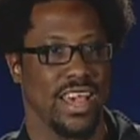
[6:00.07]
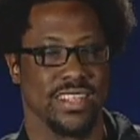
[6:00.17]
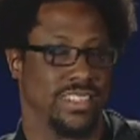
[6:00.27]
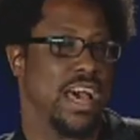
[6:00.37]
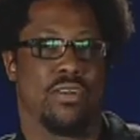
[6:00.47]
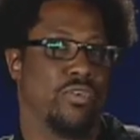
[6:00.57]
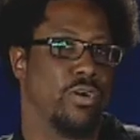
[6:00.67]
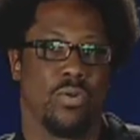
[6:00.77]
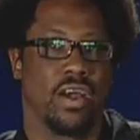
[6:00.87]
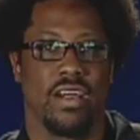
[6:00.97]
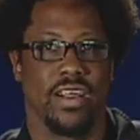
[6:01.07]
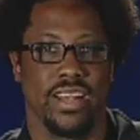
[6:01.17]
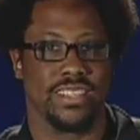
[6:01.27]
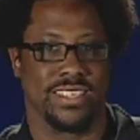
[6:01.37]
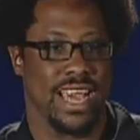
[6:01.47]
It's not a real word.
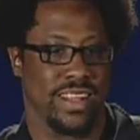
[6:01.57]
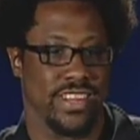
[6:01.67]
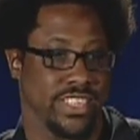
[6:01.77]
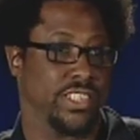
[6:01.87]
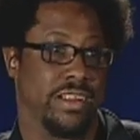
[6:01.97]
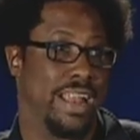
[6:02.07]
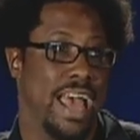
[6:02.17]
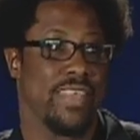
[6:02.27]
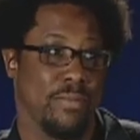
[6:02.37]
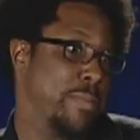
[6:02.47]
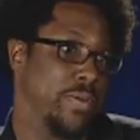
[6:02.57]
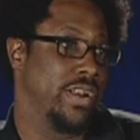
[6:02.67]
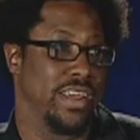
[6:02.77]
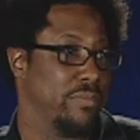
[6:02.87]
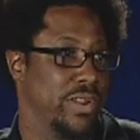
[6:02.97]
It's not in the dictionary now. They may
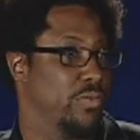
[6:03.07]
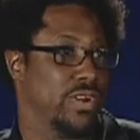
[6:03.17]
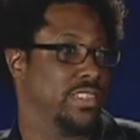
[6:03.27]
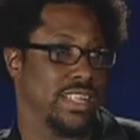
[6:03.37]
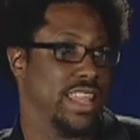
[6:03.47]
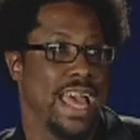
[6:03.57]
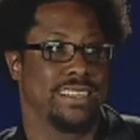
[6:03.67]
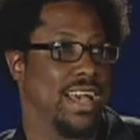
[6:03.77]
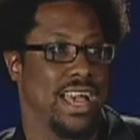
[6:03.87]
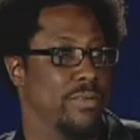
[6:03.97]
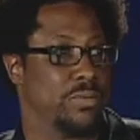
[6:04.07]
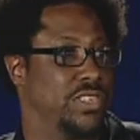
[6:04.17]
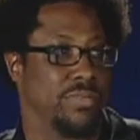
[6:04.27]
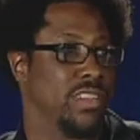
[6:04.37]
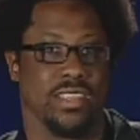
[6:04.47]
it in, but it wasn't in that time. It was
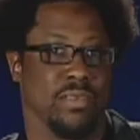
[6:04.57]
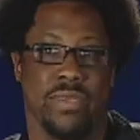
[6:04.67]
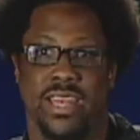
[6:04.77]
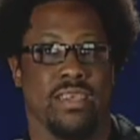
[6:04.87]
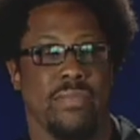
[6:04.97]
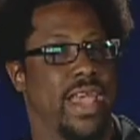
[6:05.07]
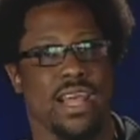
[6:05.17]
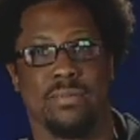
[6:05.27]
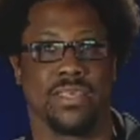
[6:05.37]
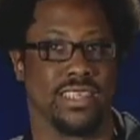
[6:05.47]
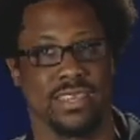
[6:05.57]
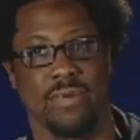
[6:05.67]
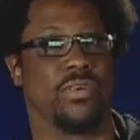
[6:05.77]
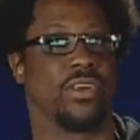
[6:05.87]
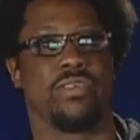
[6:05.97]
something that the media made up because
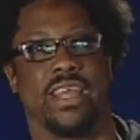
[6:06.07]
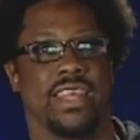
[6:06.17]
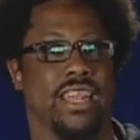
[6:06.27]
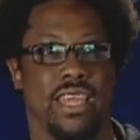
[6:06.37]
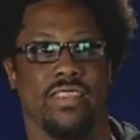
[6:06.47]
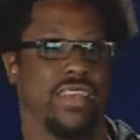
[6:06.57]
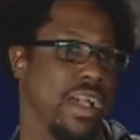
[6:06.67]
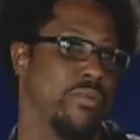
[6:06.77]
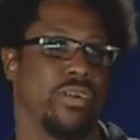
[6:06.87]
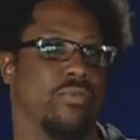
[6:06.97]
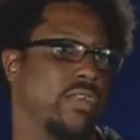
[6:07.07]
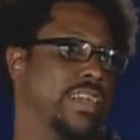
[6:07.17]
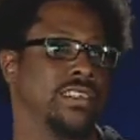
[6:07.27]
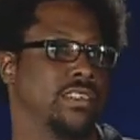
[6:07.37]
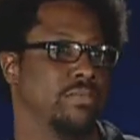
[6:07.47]
they wanted to create the idea that now we're in a
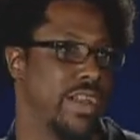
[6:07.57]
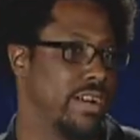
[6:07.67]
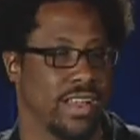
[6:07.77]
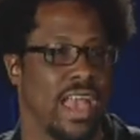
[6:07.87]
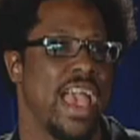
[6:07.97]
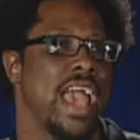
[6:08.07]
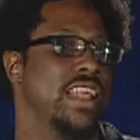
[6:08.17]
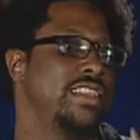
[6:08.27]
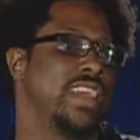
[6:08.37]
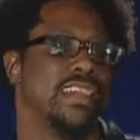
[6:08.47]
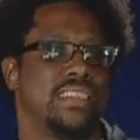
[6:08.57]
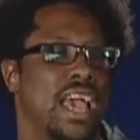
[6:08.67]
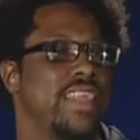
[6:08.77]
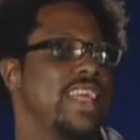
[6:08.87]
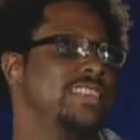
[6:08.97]
racist America. And the thing is,
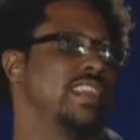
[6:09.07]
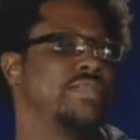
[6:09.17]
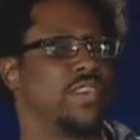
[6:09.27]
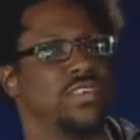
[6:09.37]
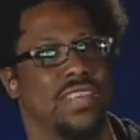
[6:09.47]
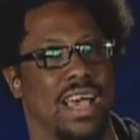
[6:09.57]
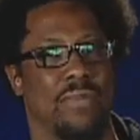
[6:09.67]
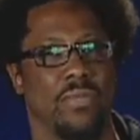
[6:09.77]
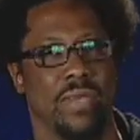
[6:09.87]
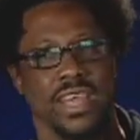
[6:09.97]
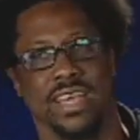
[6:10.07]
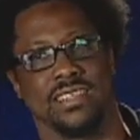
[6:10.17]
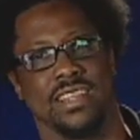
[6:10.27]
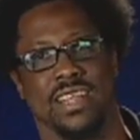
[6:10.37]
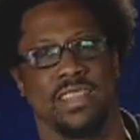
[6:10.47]
that's not the first time the media has
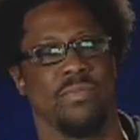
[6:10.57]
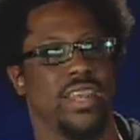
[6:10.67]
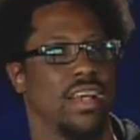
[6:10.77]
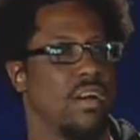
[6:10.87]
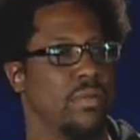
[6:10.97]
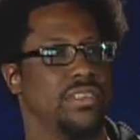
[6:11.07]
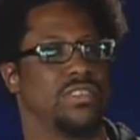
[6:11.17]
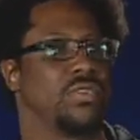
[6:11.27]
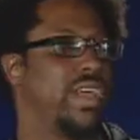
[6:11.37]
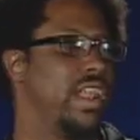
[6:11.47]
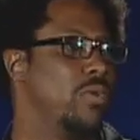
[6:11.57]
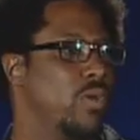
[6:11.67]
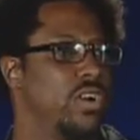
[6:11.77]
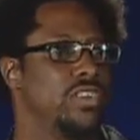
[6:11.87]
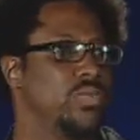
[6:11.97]
done that. The media always is creating
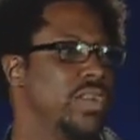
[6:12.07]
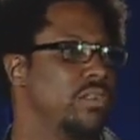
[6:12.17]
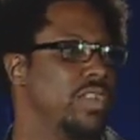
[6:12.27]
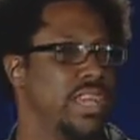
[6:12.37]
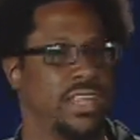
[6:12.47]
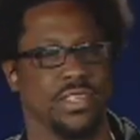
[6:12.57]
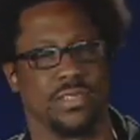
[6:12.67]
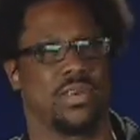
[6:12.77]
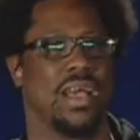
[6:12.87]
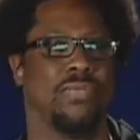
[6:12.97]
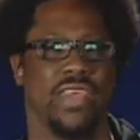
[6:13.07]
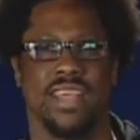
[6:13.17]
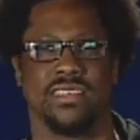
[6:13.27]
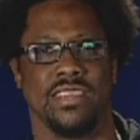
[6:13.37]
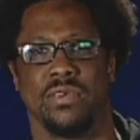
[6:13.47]
words that we don't need to describe
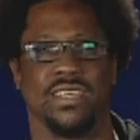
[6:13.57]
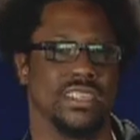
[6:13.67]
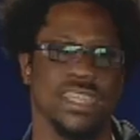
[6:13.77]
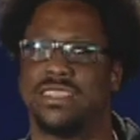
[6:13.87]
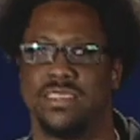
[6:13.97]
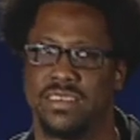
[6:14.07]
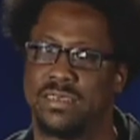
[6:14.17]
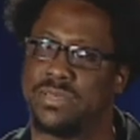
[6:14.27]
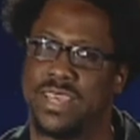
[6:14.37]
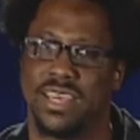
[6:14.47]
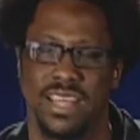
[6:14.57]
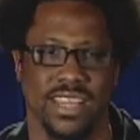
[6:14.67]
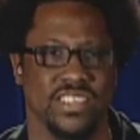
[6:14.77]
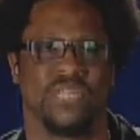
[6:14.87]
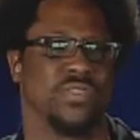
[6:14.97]
things that don't exist. You know what I'm saying?
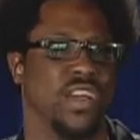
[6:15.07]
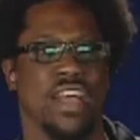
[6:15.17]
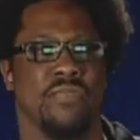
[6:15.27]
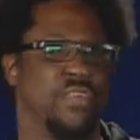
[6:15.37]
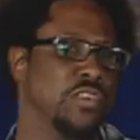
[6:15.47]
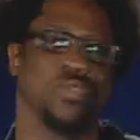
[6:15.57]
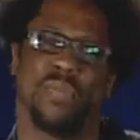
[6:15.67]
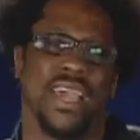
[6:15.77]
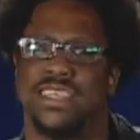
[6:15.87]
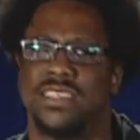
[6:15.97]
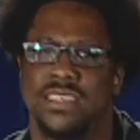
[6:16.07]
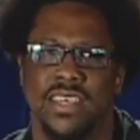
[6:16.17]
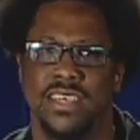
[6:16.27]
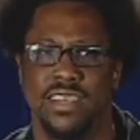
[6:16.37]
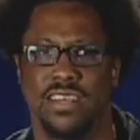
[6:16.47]
Like just to fill space.
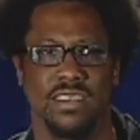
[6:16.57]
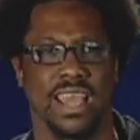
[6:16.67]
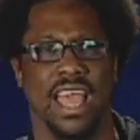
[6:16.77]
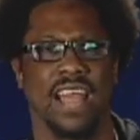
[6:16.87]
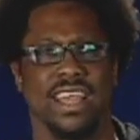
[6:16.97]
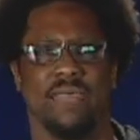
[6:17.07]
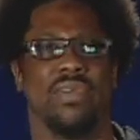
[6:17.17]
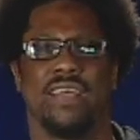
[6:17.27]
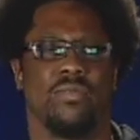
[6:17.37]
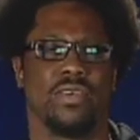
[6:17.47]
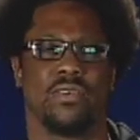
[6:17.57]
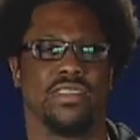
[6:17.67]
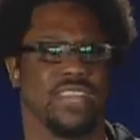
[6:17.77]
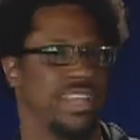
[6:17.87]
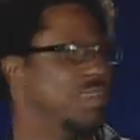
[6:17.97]
You know, like we have
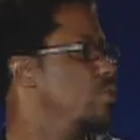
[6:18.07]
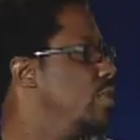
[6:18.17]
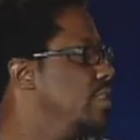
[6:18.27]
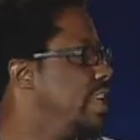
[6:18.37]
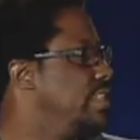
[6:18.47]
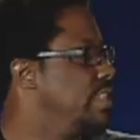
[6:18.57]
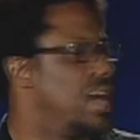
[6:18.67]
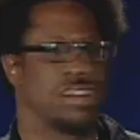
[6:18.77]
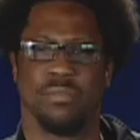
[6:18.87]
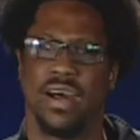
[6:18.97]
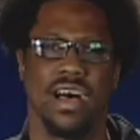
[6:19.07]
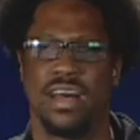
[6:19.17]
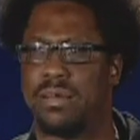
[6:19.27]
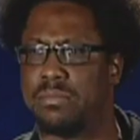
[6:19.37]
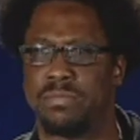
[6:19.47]
words like, words like soccer
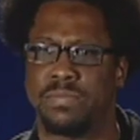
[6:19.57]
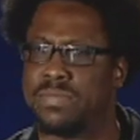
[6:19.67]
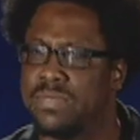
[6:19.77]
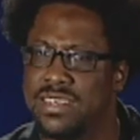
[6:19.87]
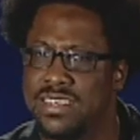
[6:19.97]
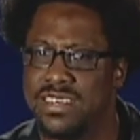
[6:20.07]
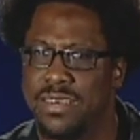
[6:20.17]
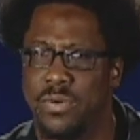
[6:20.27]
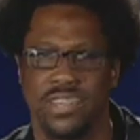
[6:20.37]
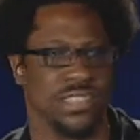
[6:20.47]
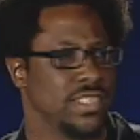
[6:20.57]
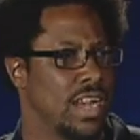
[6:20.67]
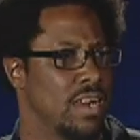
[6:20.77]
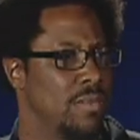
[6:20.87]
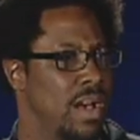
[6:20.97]
mom. What is a
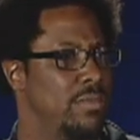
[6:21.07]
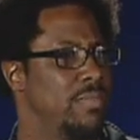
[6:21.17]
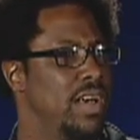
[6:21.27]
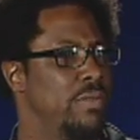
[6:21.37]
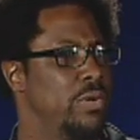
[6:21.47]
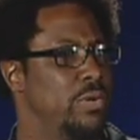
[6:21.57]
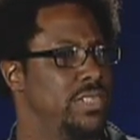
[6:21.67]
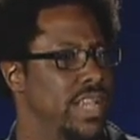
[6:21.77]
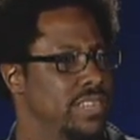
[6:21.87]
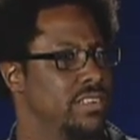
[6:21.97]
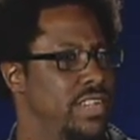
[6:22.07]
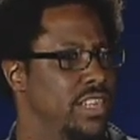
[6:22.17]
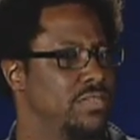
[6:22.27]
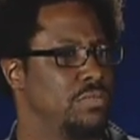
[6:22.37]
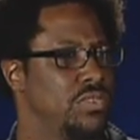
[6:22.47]
soccer mom? A mom who takes her
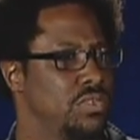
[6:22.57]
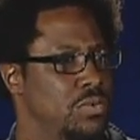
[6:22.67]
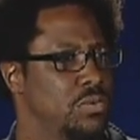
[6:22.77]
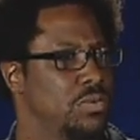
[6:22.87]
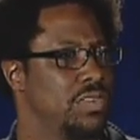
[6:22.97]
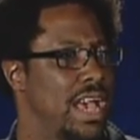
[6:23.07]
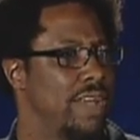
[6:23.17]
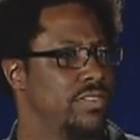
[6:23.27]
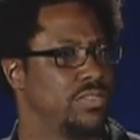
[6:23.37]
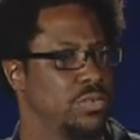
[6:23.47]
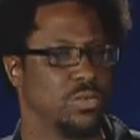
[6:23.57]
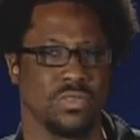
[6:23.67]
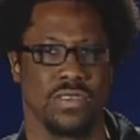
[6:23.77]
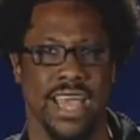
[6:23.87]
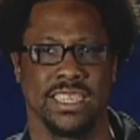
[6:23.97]
kids from school to after
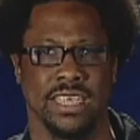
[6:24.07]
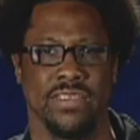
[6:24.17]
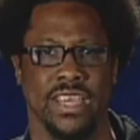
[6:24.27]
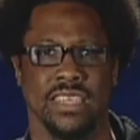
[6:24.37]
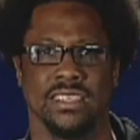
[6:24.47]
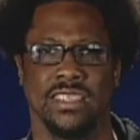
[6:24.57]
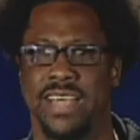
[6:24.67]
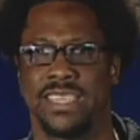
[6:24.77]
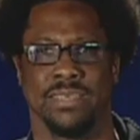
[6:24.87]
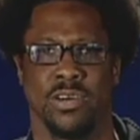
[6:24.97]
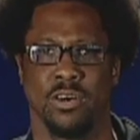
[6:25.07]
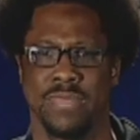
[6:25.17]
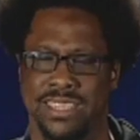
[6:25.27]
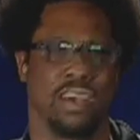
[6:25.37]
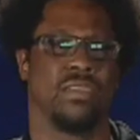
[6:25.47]
school activities and then takes them home.
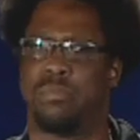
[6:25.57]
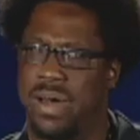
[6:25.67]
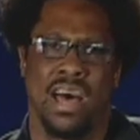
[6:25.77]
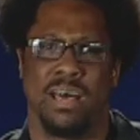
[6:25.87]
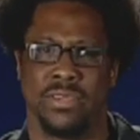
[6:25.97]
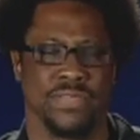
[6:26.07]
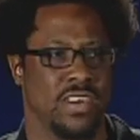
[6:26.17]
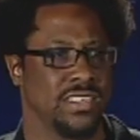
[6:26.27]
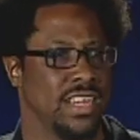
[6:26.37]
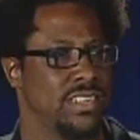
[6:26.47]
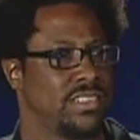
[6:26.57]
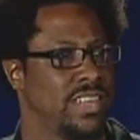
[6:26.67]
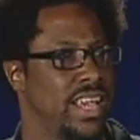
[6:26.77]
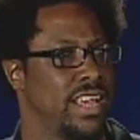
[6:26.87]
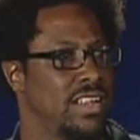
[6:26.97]
That's called a mom, as far as I
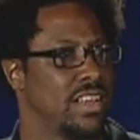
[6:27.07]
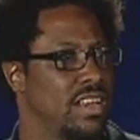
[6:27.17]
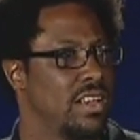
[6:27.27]
understand.